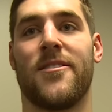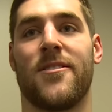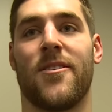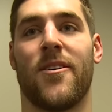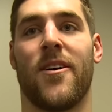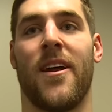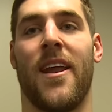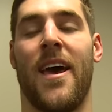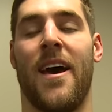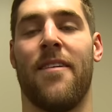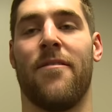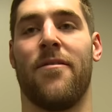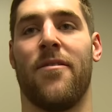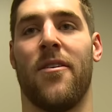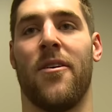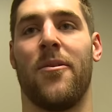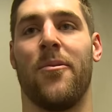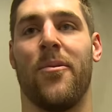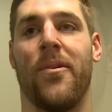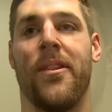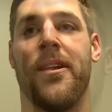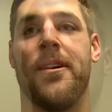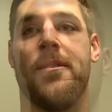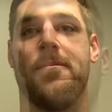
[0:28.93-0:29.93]
So going to have
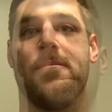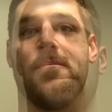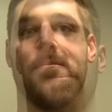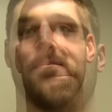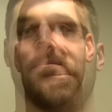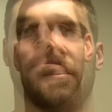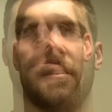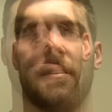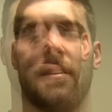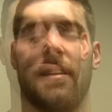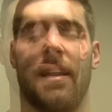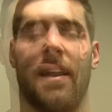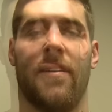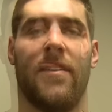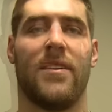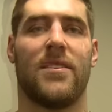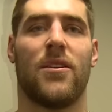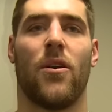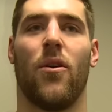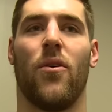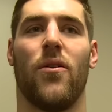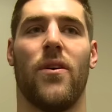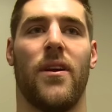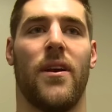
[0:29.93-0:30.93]
fun with it. Yeah,
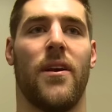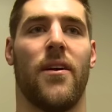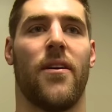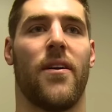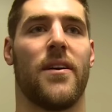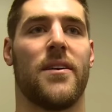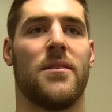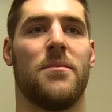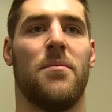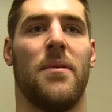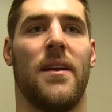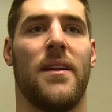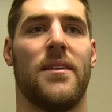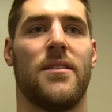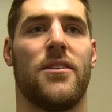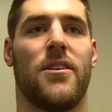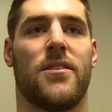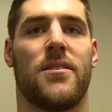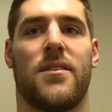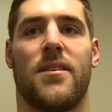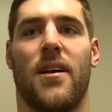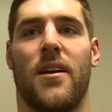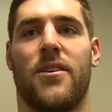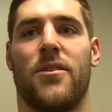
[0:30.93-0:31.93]
this whole year has been
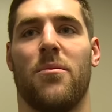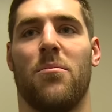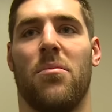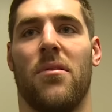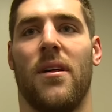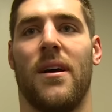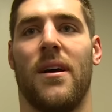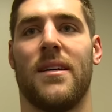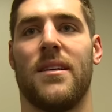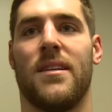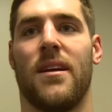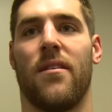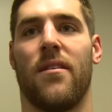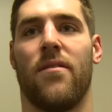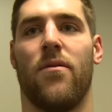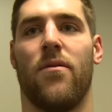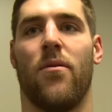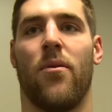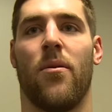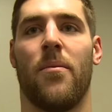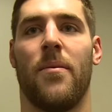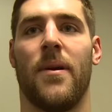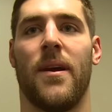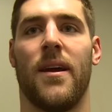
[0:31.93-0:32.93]
just such a blessing
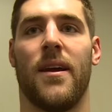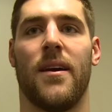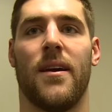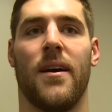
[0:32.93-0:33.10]
for me.